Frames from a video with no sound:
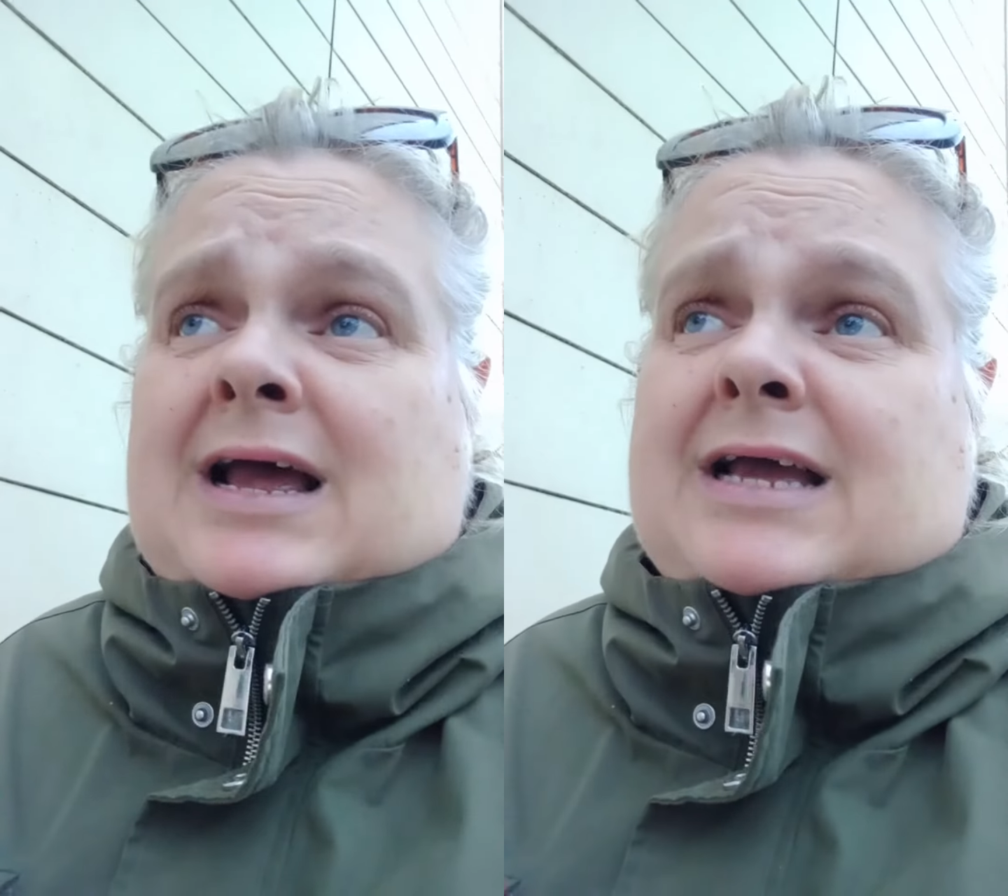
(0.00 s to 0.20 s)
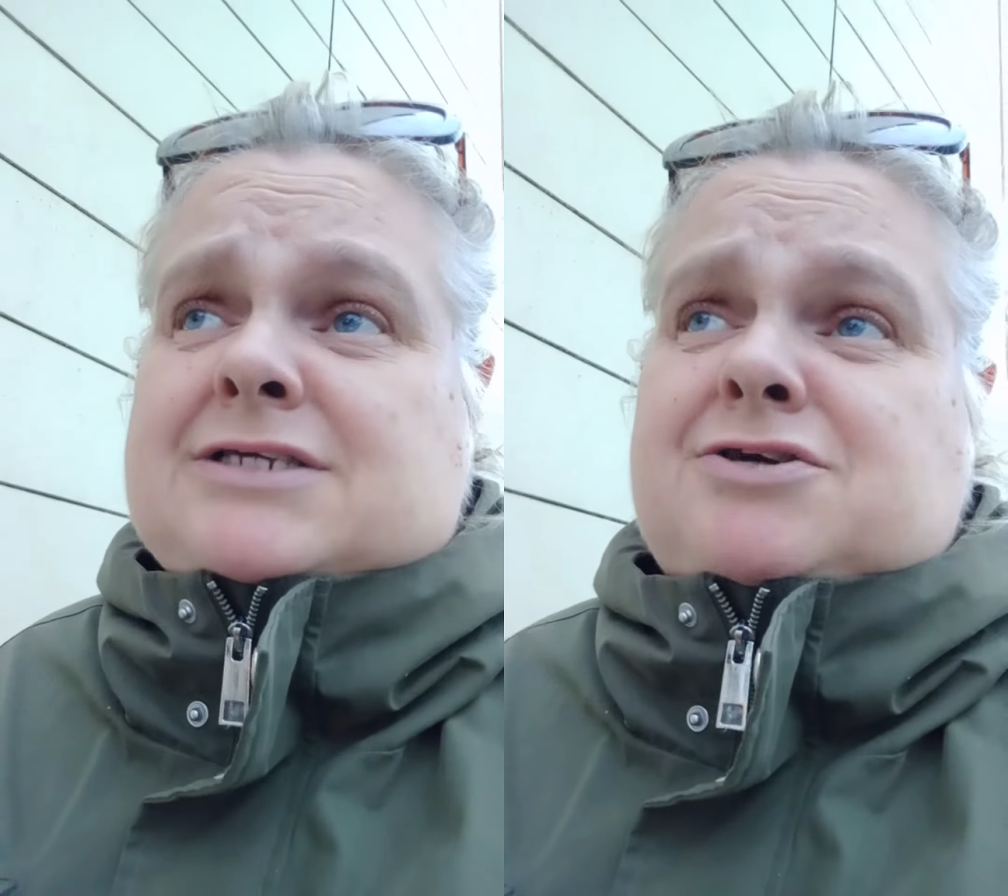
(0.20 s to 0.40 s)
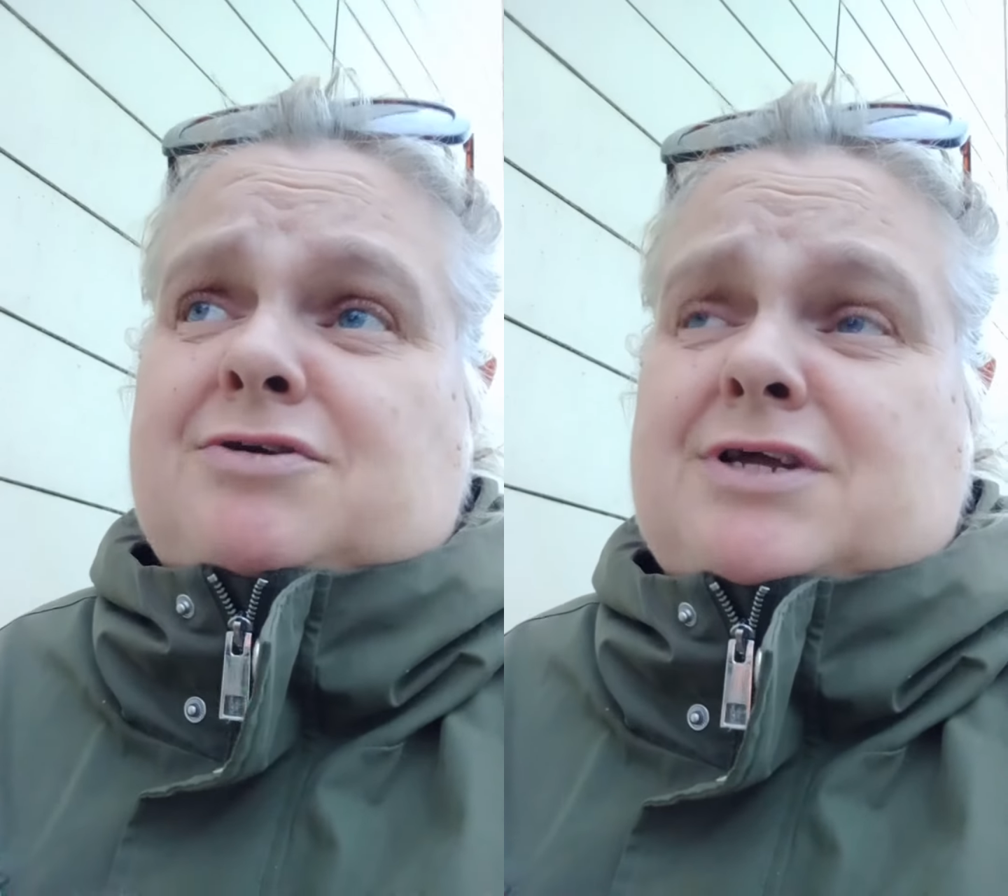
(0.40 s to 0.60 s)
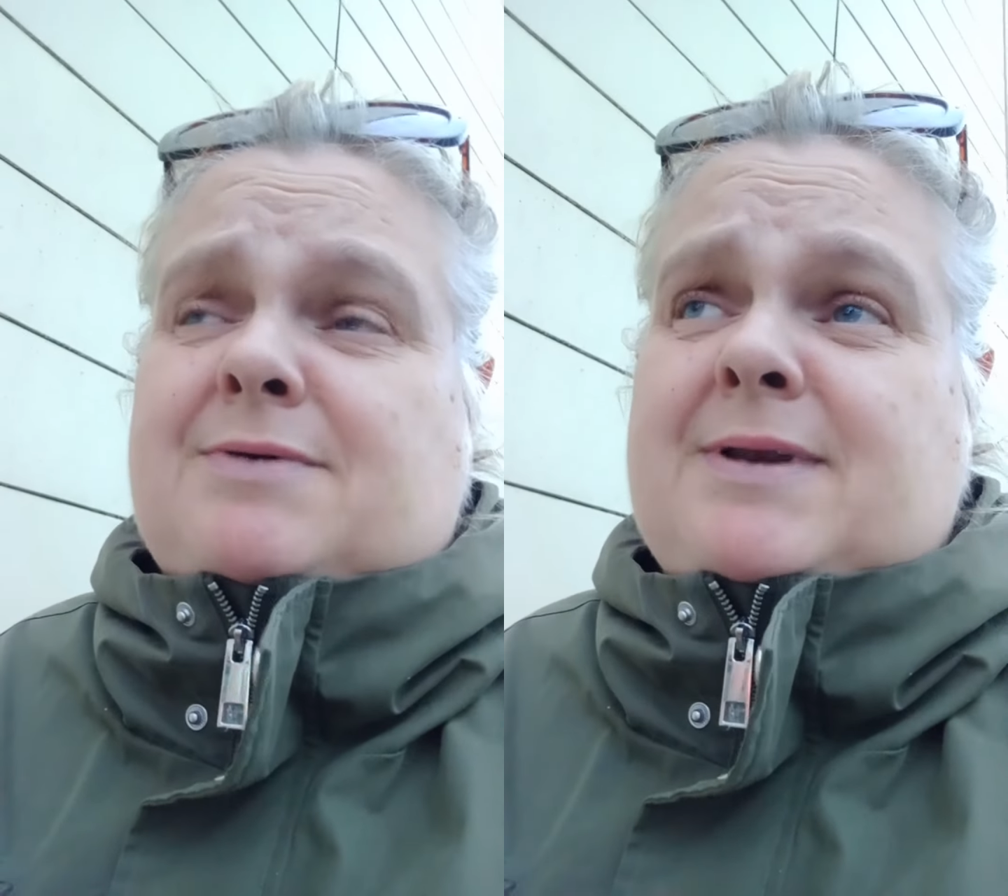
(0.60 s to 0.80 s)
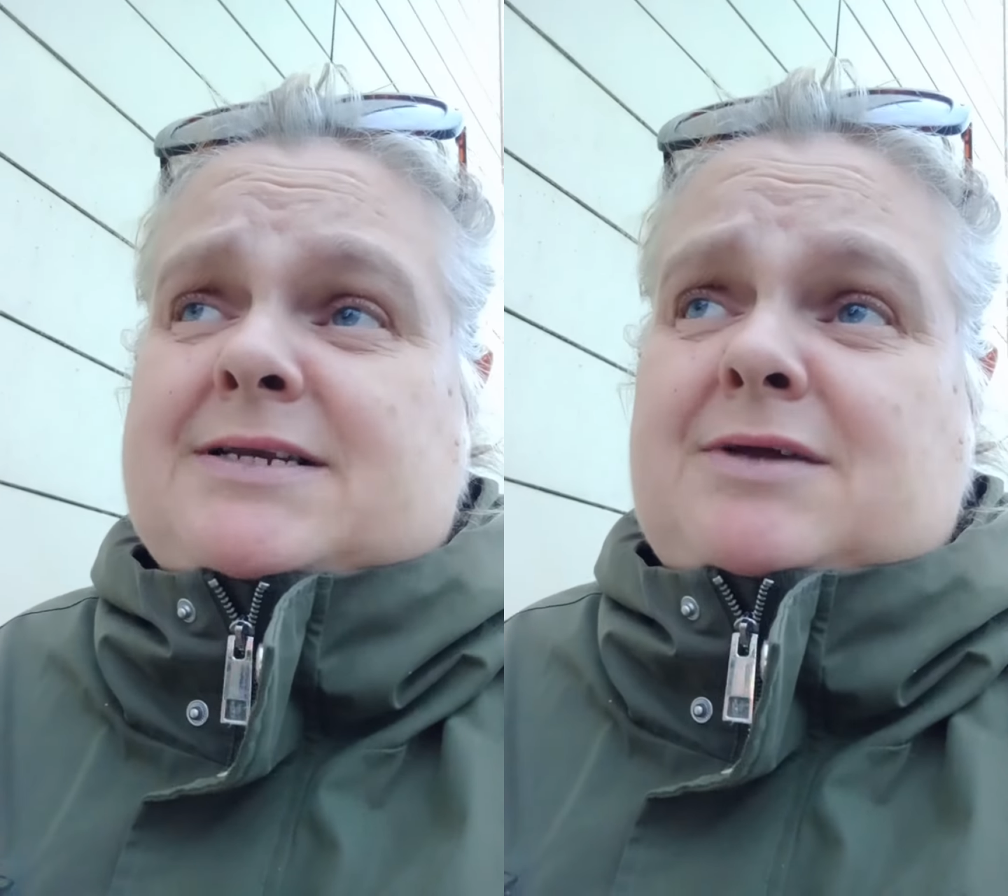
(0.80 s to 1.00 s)
He's going to
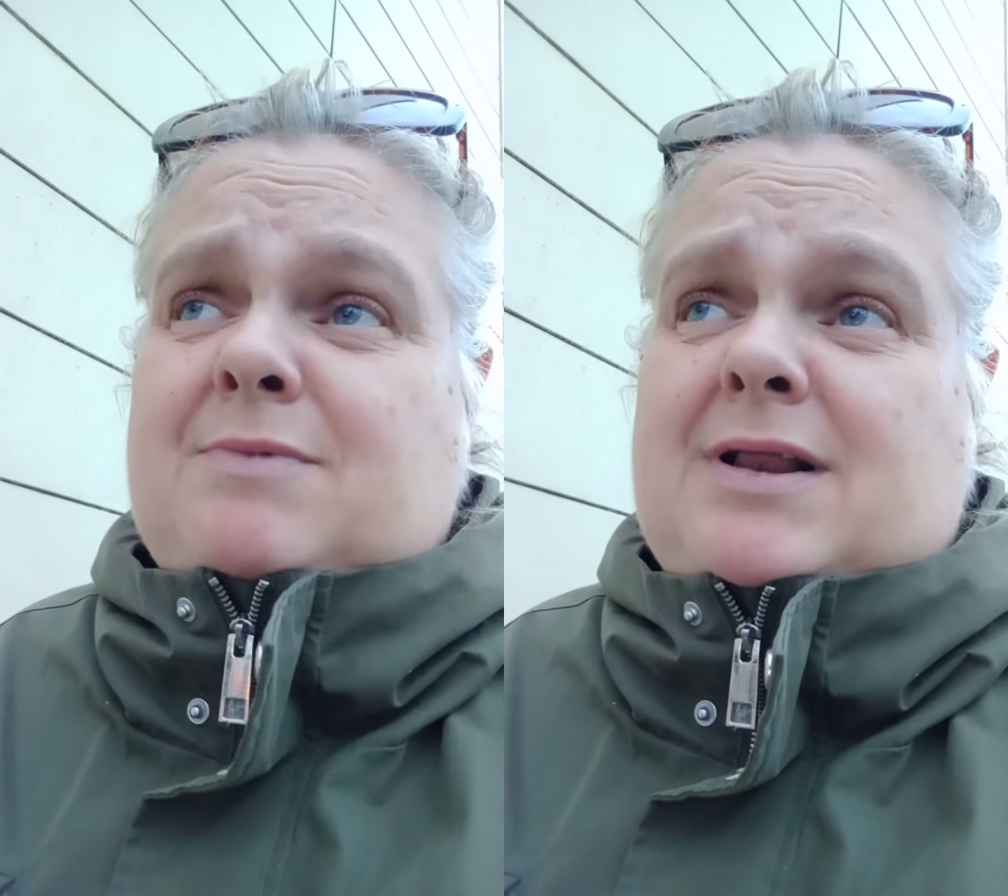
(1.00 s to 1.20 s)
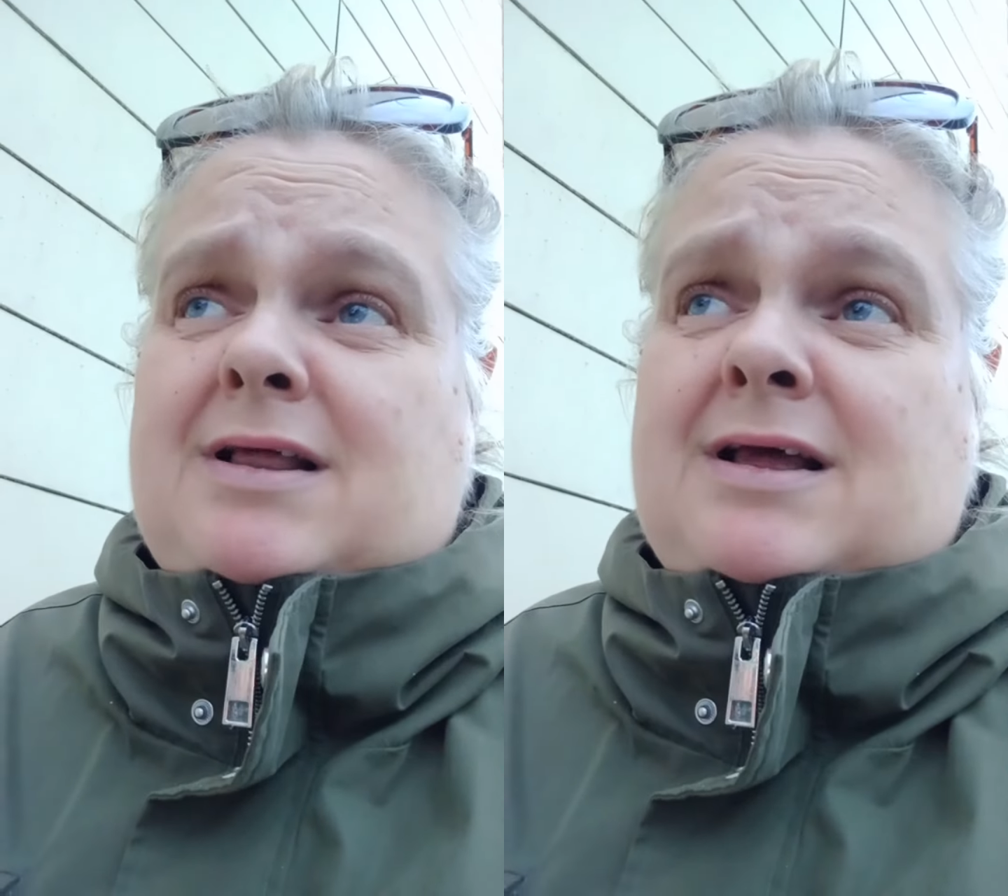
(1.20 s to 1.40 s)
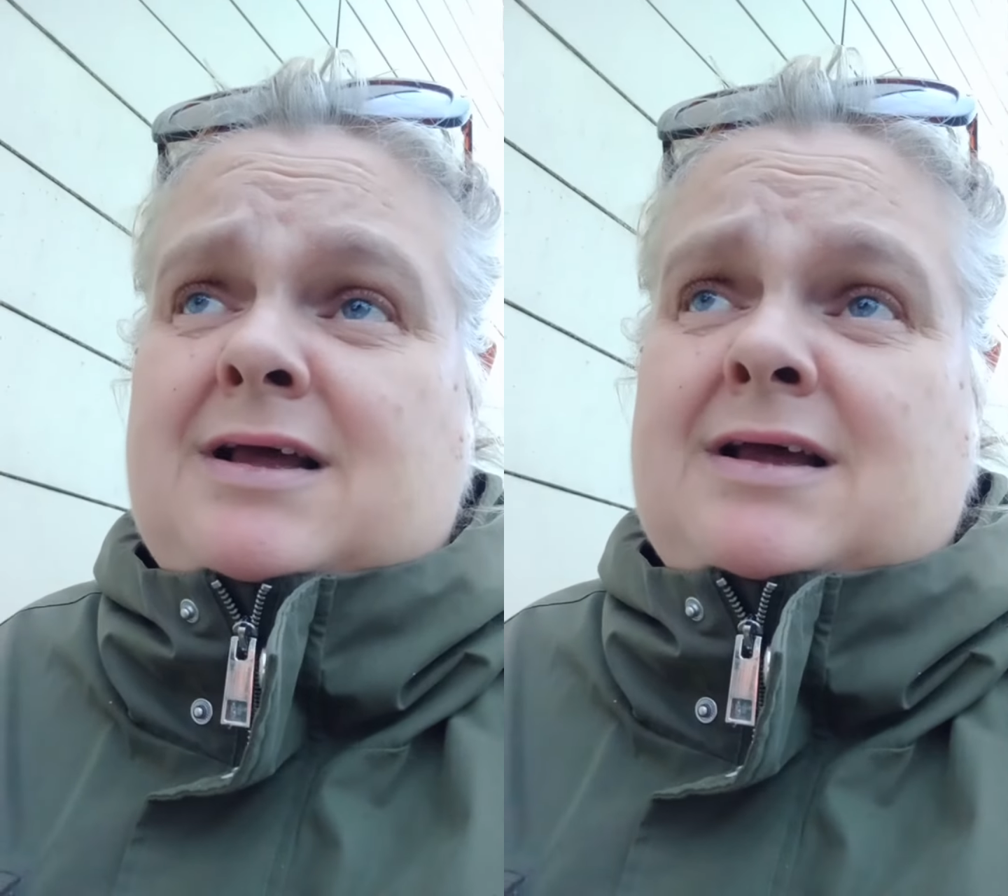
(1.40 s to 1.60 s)
bloody well